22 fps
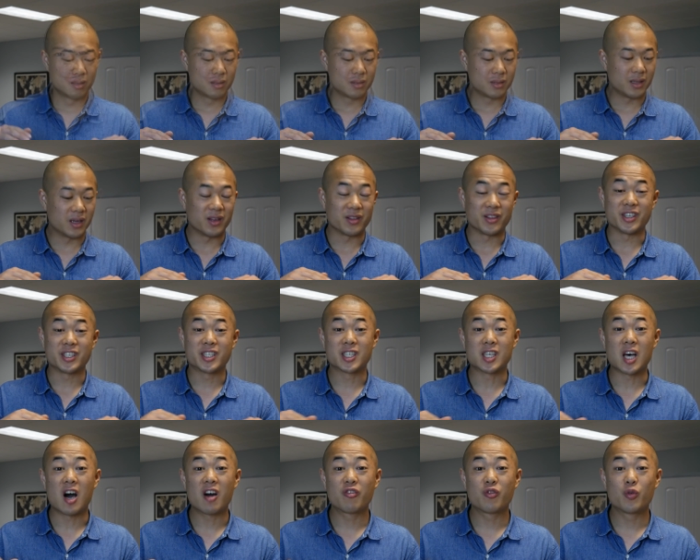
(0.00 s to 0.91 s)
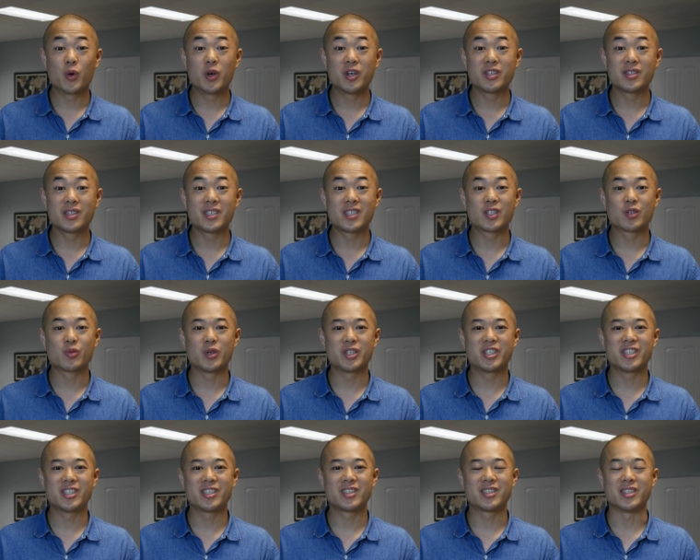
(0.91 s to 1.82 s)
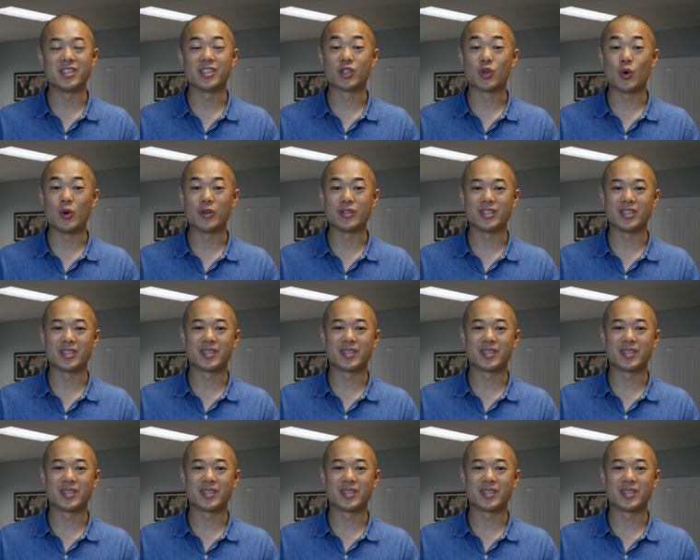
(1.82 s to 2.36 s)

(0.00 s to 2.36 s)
Now, the software in these switches is going to